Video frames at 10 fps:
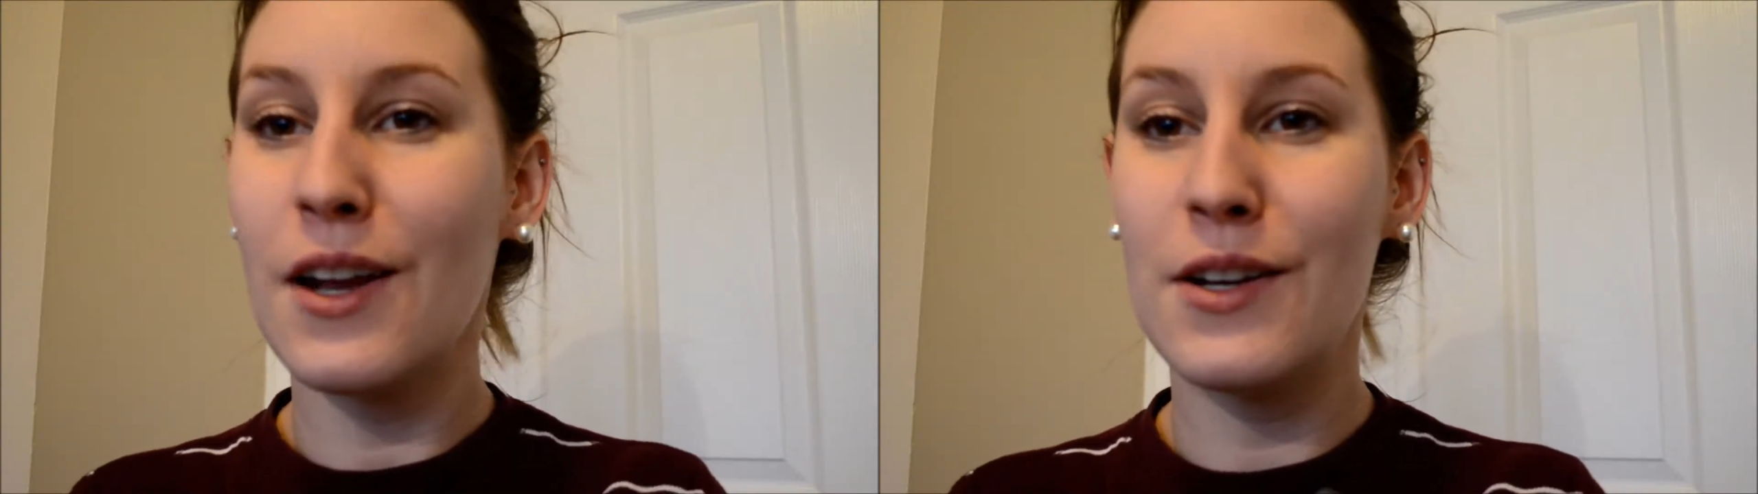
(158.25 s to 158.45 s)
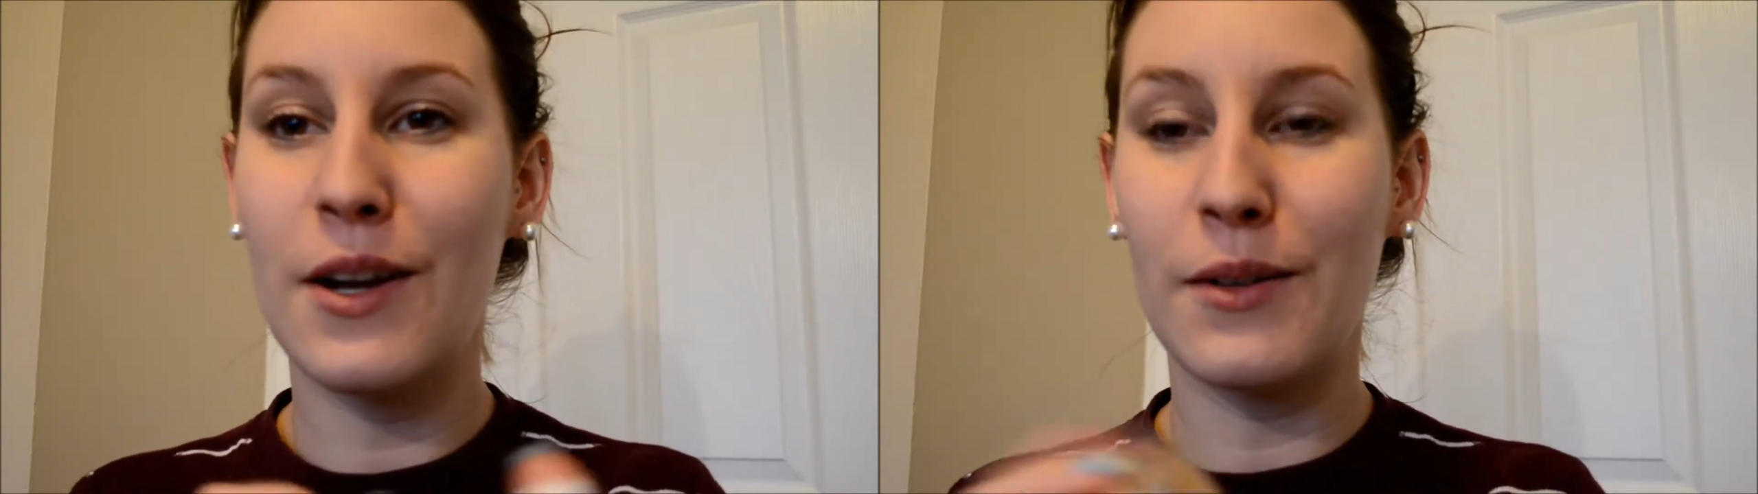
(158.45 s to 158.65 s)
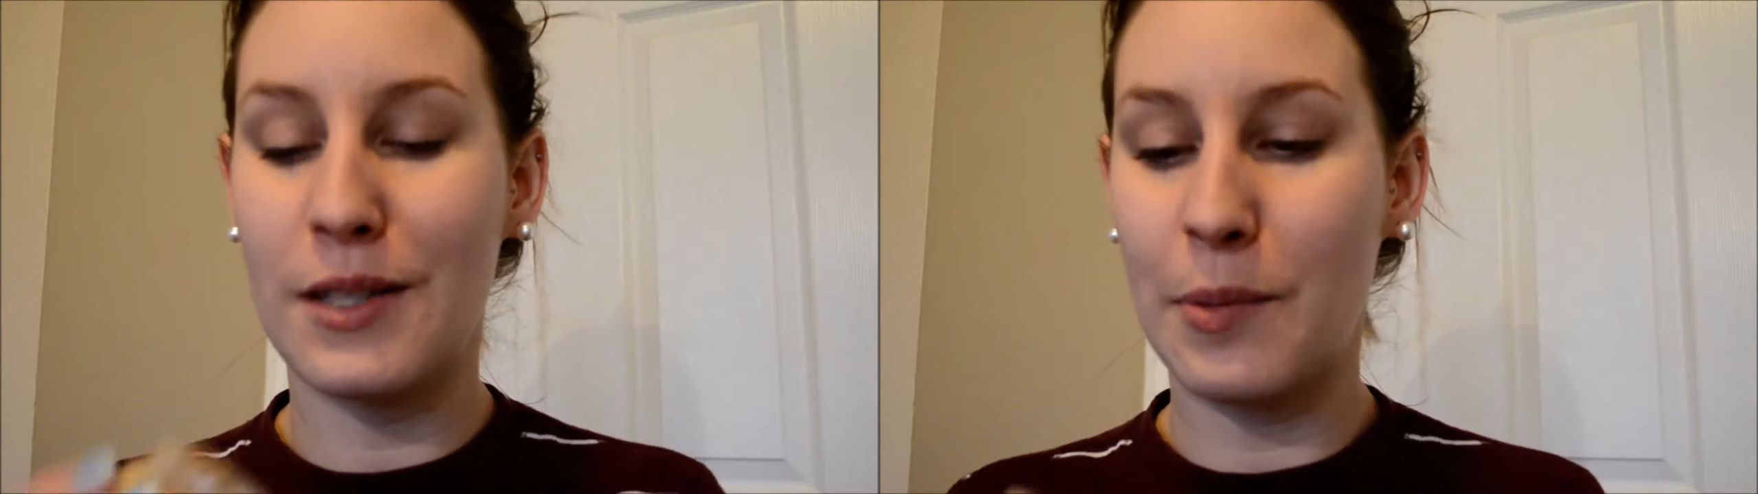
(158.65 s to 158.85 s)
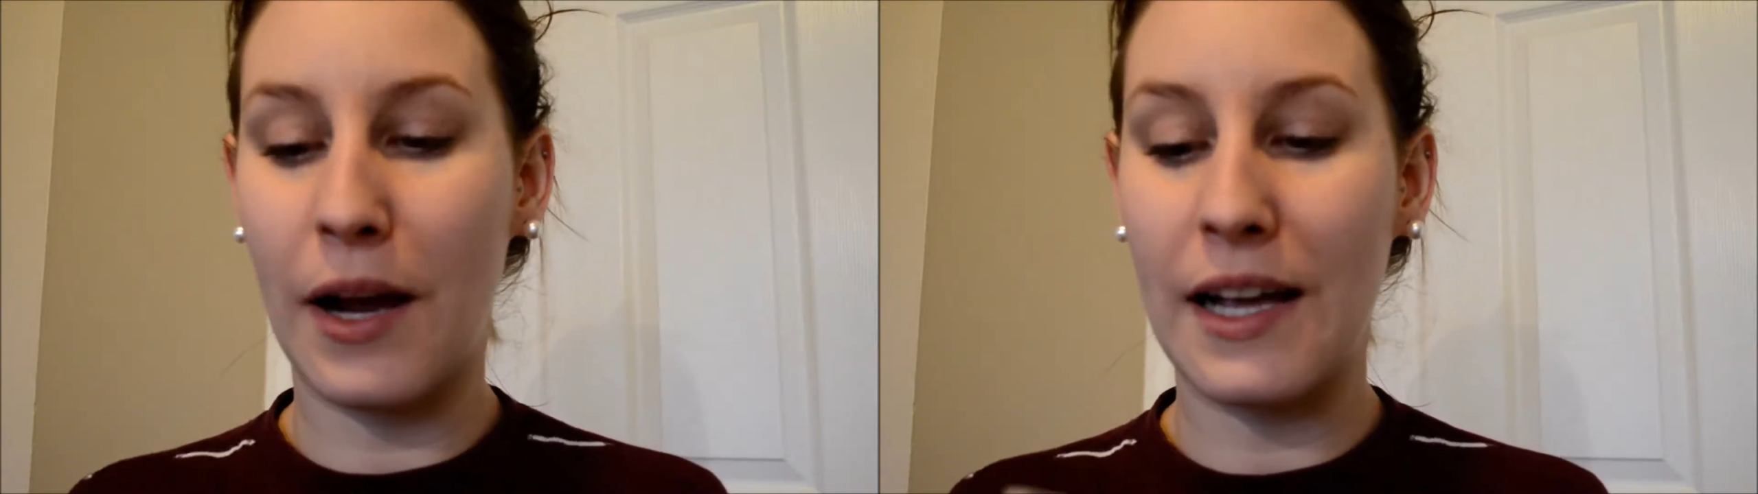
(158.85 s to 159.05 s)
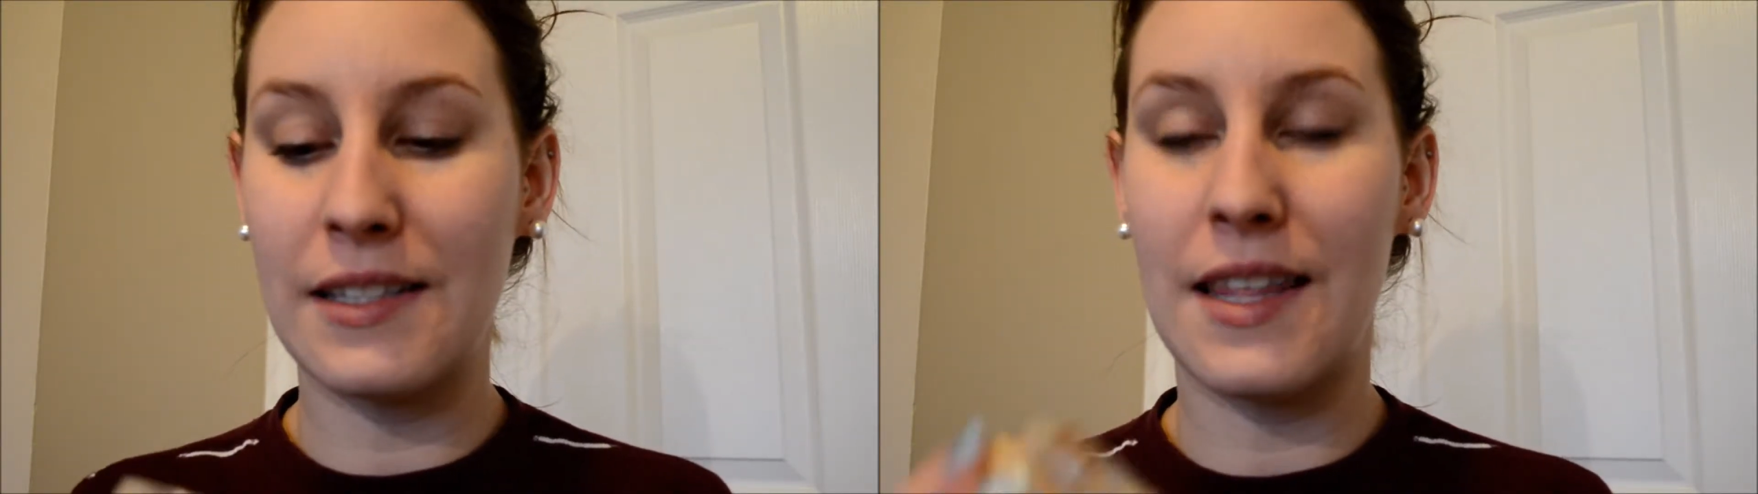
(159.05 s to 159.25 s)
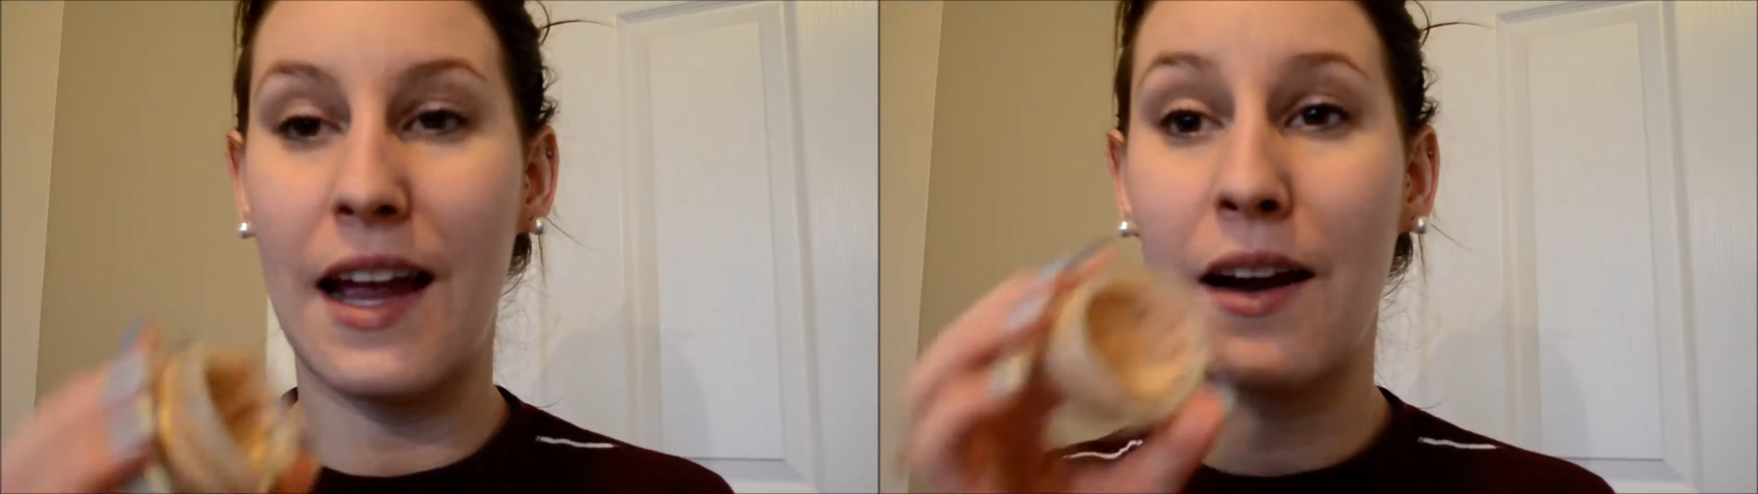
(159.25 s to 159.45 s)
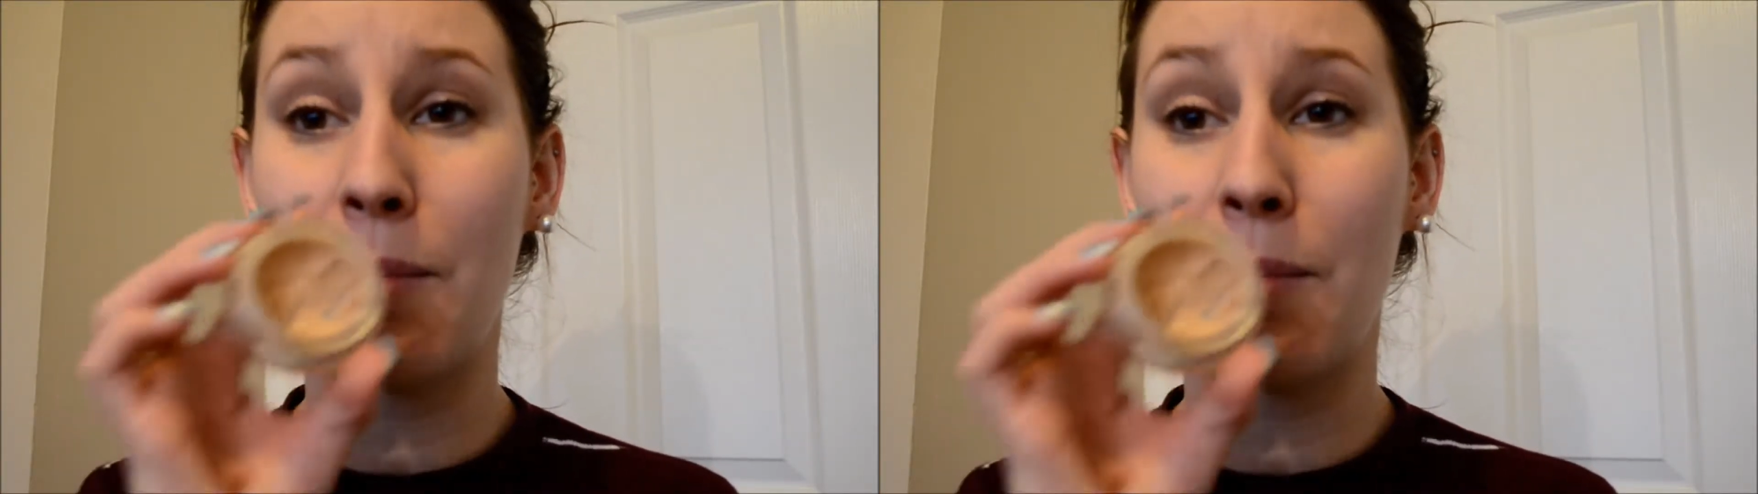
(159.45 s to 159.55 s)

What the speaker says: No surprise there,